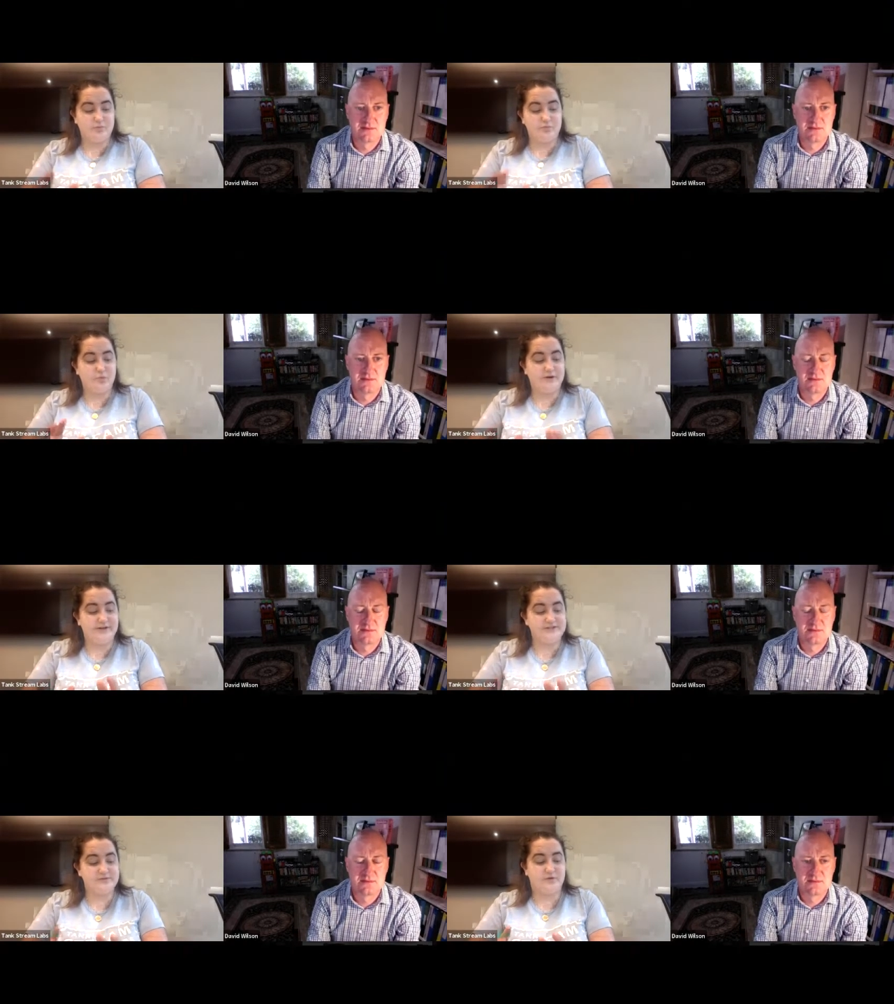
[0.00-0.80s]

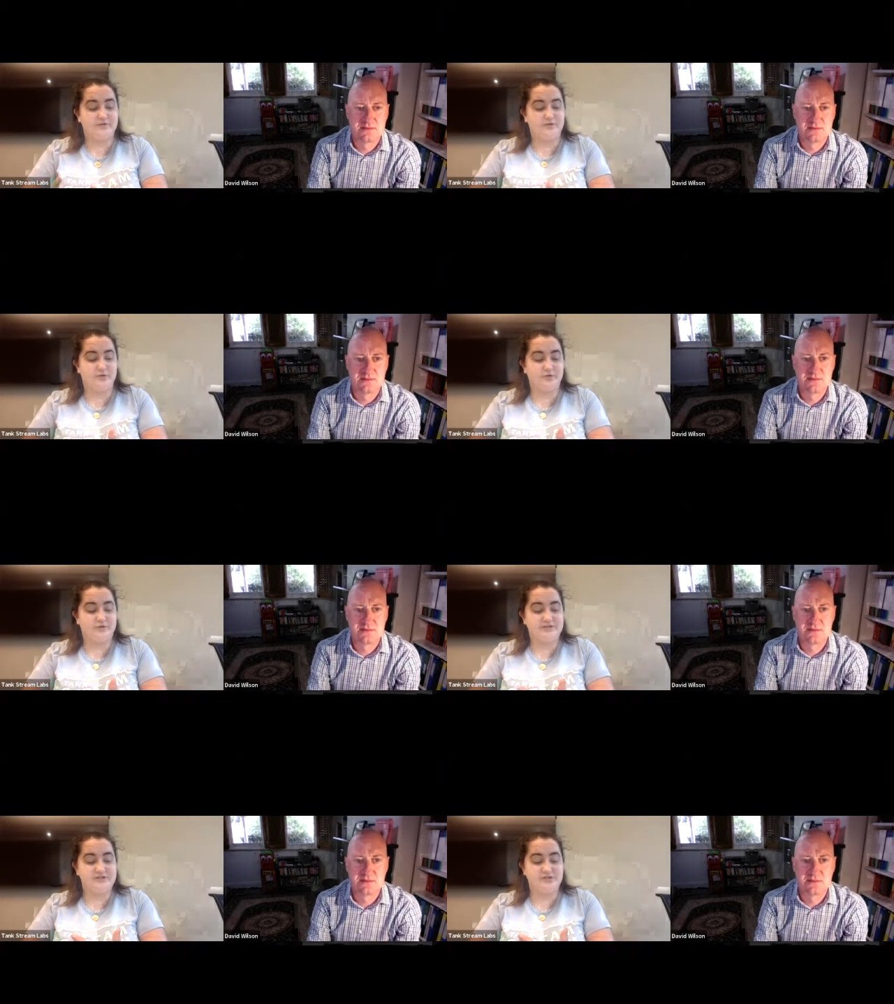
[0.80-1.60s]
Speaker 1: what is one of the core
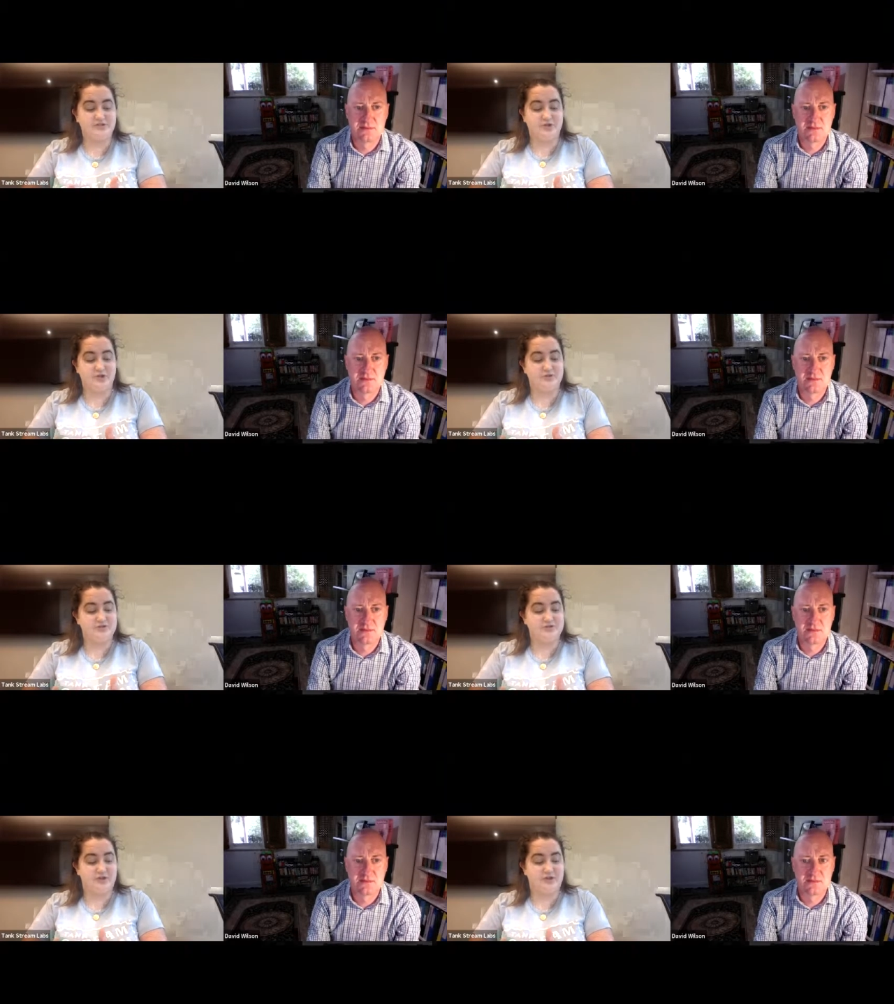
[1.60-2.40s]
reasons you chose
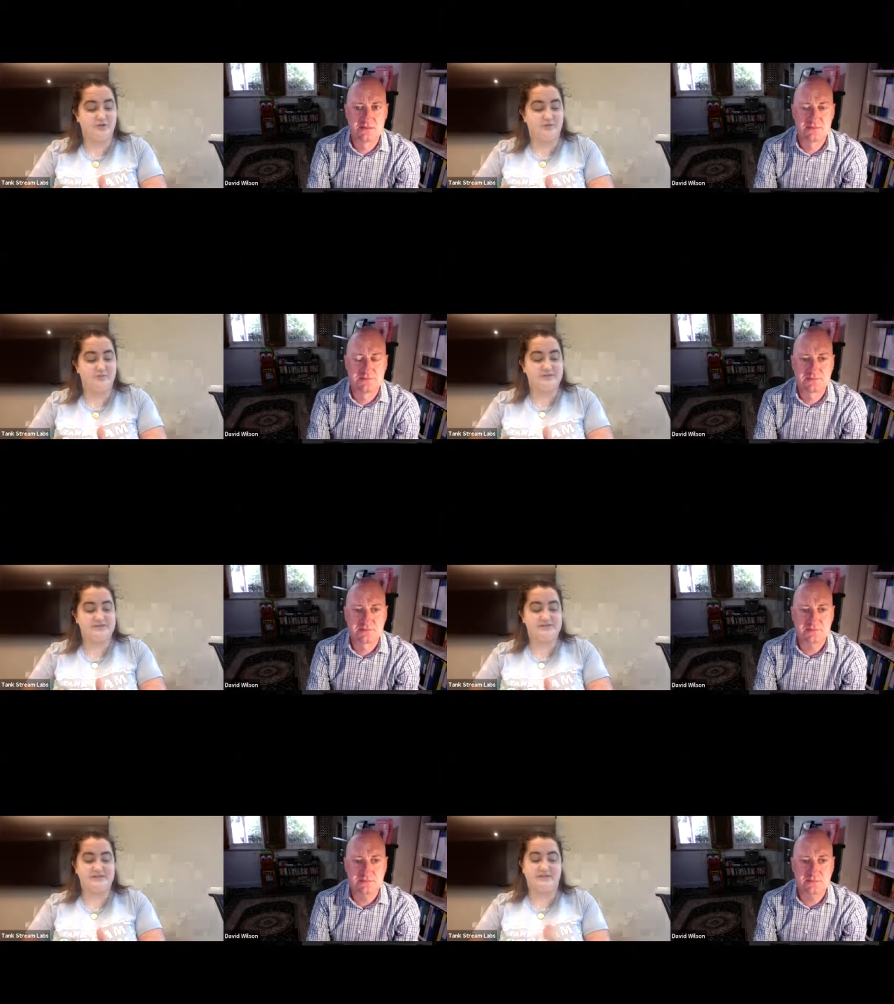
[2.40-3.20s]
to start your own
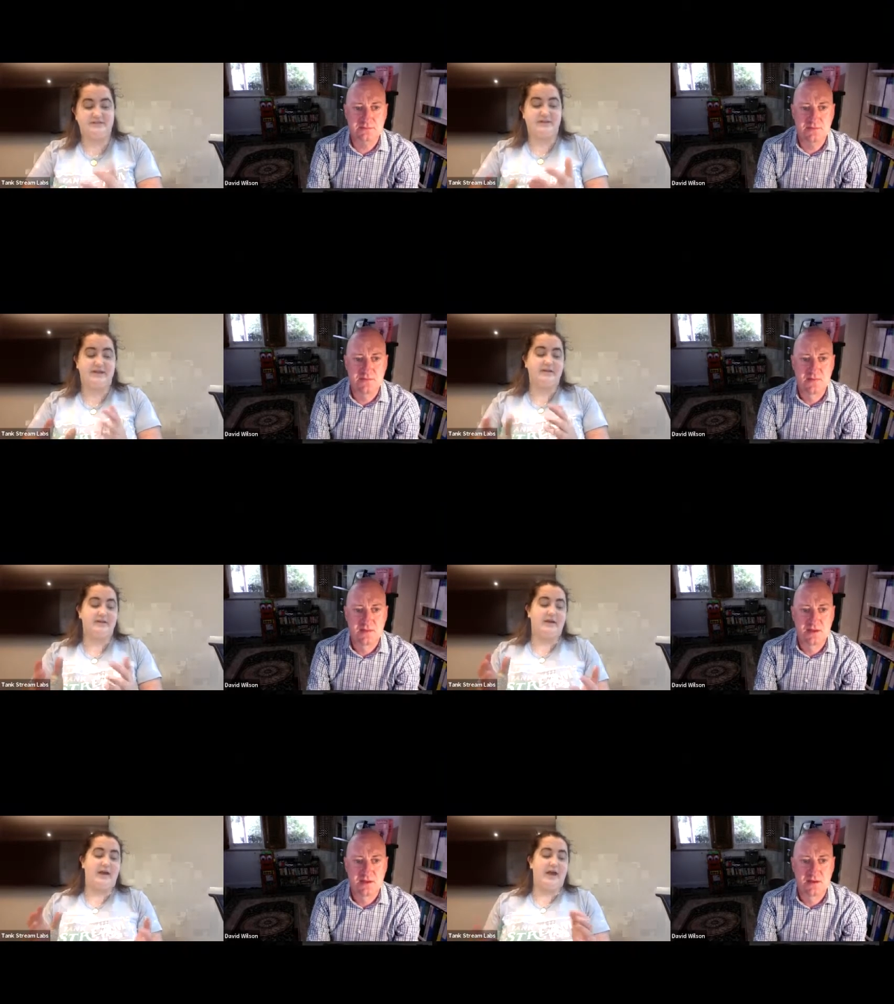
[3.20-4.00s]
business? Like,
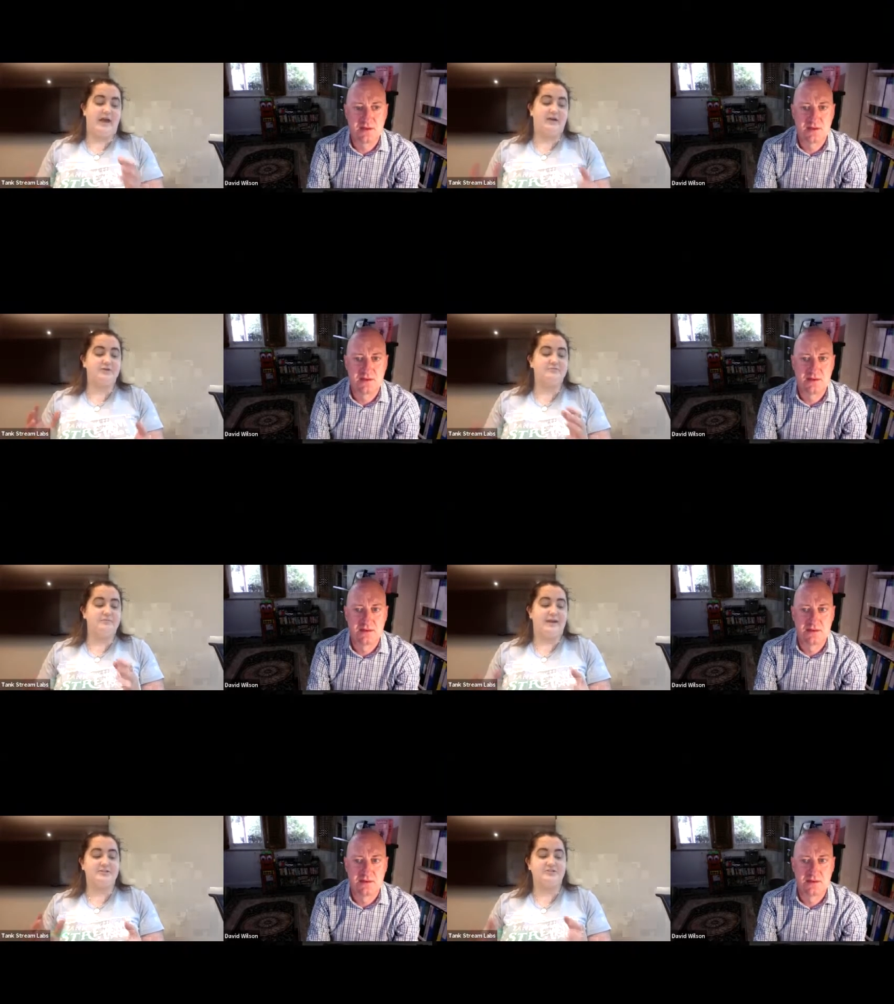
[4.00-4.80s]
how do you
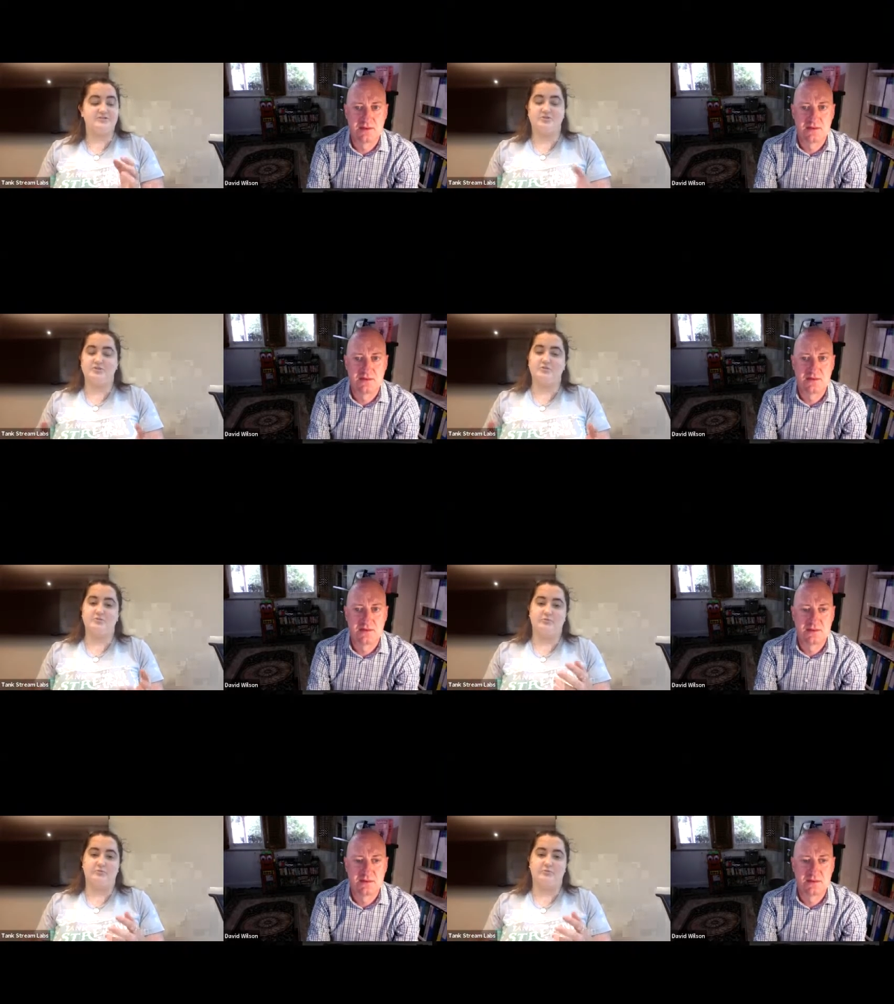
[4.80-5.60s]
manage the
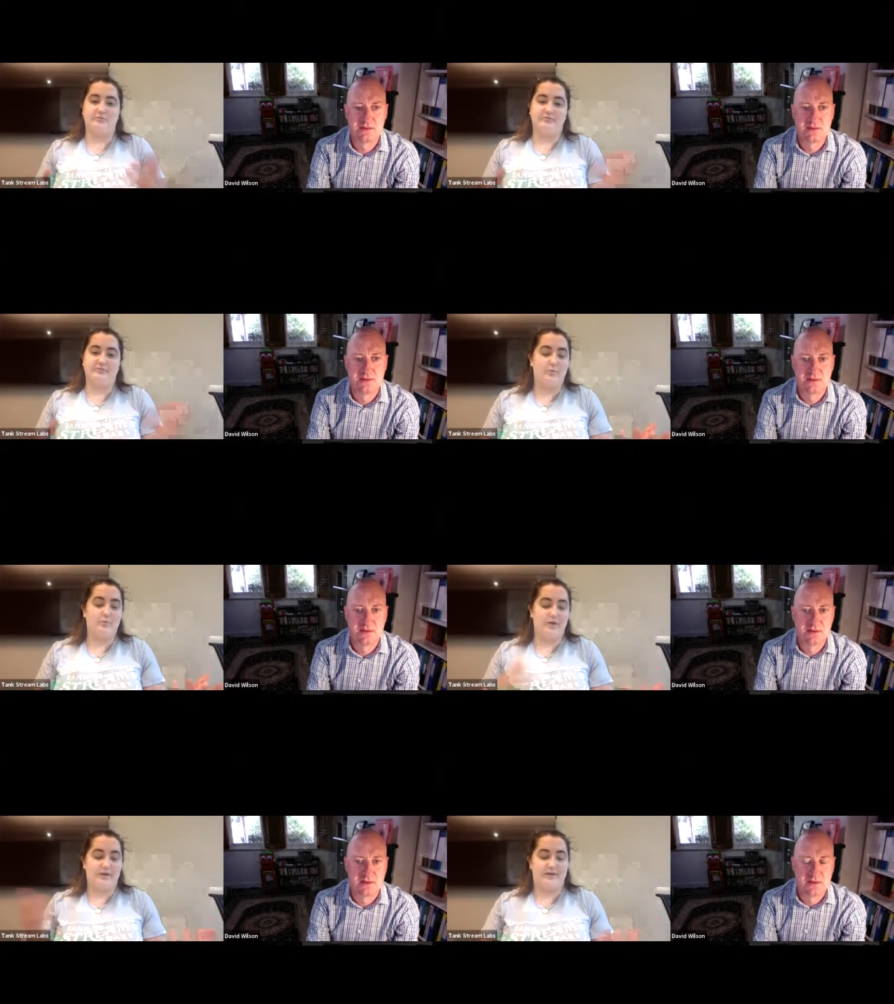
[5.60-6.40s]
two of like
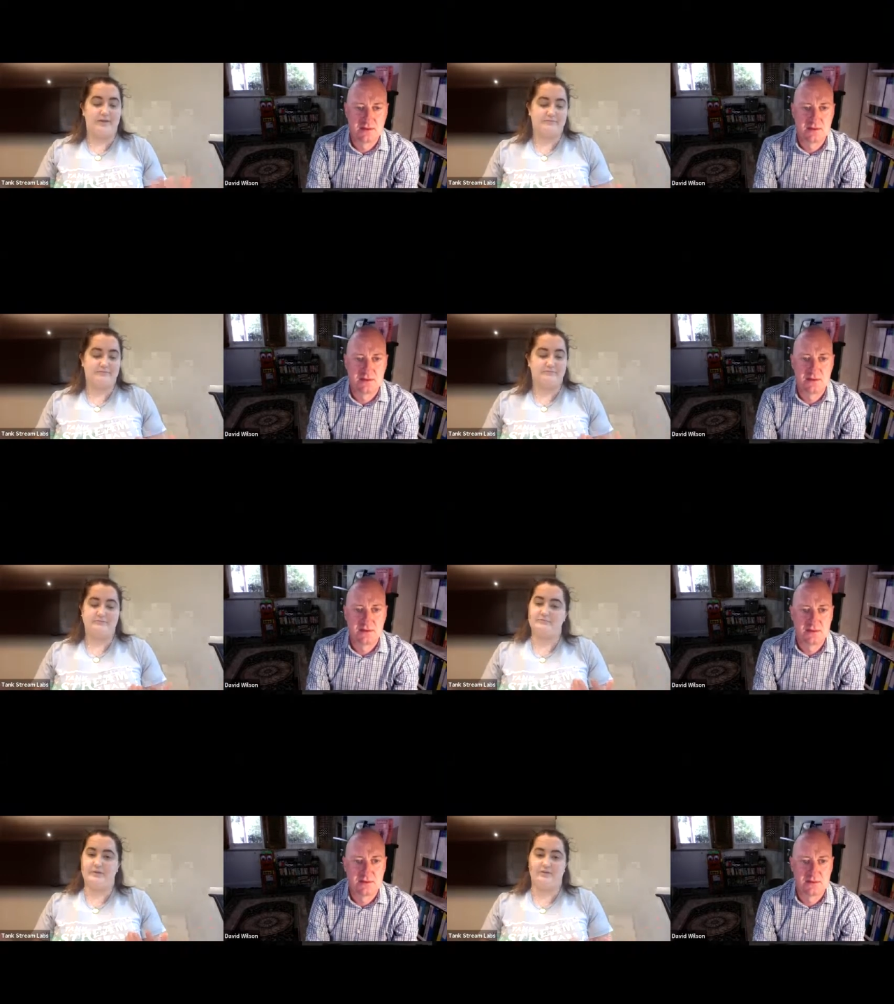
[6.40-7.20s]
work and
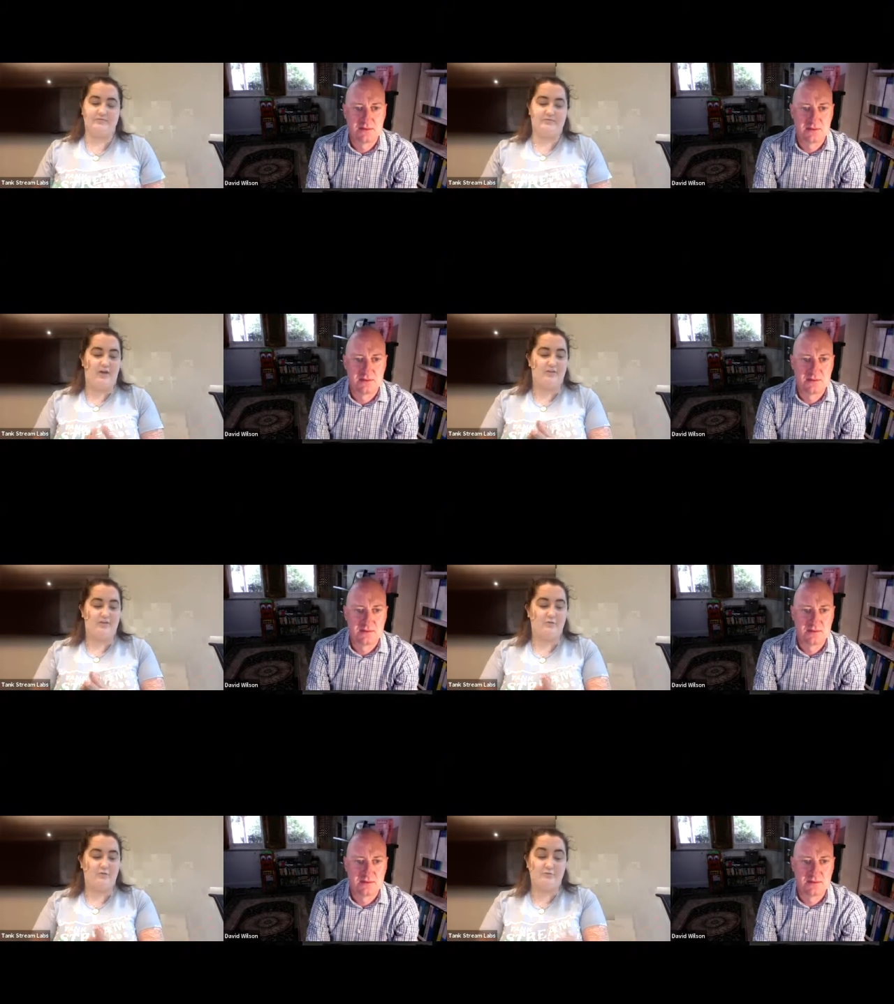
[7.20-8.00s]
being a
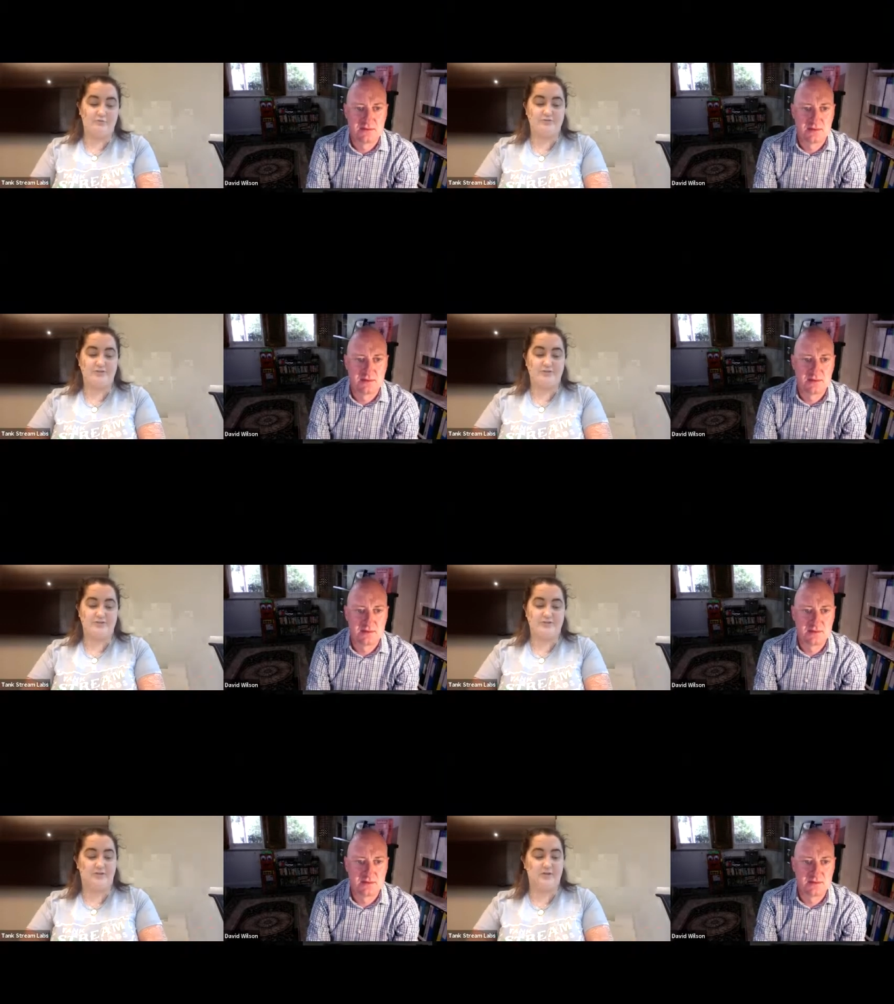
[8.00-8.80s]
father or full time
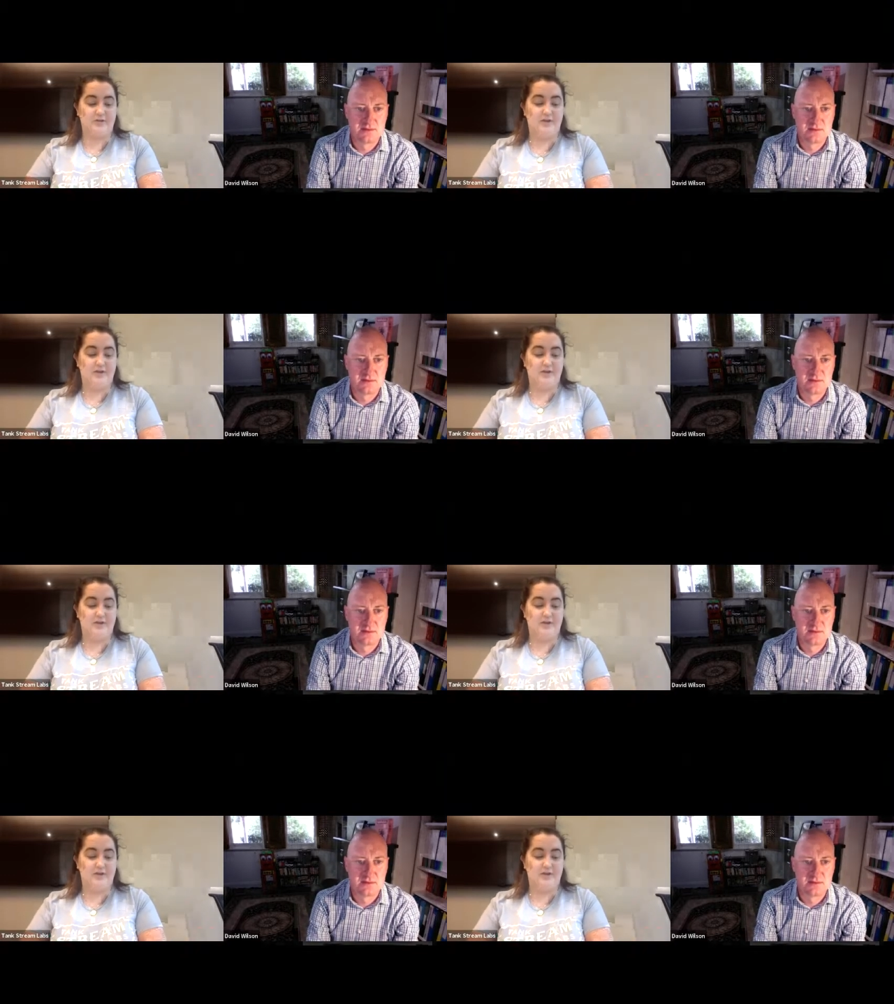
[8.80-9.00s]
father?